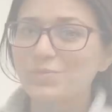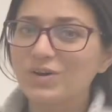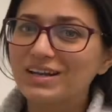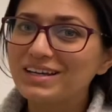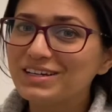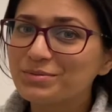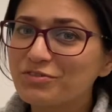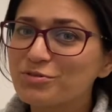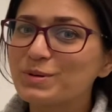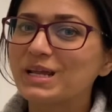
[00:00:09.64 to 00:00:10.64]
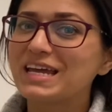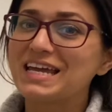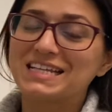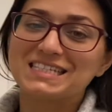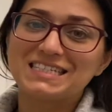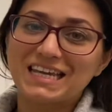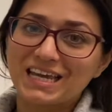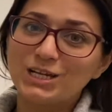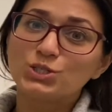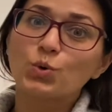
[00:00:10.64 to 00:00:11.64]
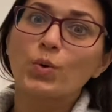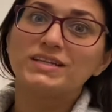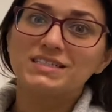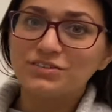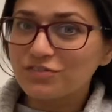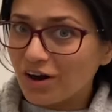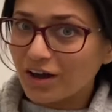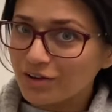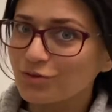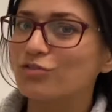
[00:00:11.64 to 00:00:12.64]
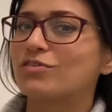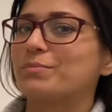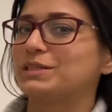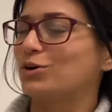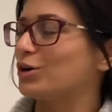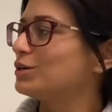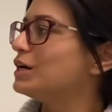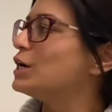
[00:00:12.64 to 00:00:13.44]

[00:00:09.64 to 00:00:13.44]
alaikum everybody. It's day 25 of Ramadan.